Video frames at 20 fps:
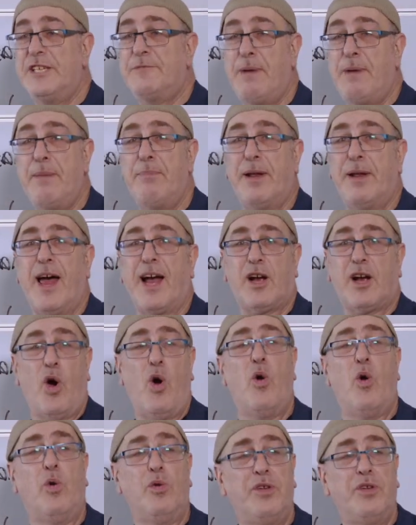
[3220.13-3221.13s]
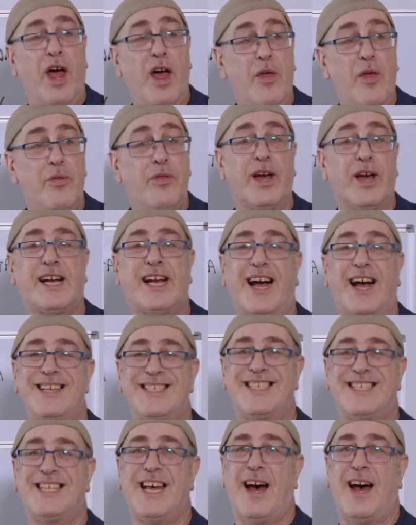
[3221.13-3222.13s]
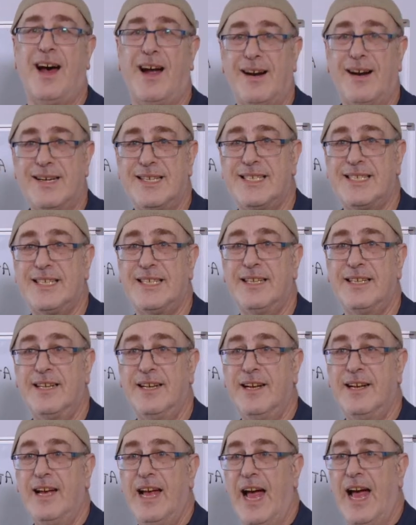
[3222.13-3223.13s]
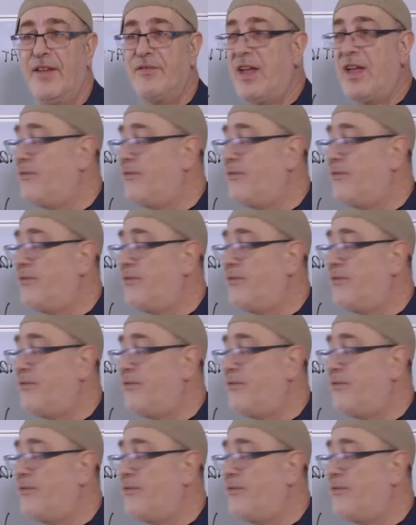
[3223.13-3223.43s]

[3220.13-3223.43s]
people are called the Khazars. And they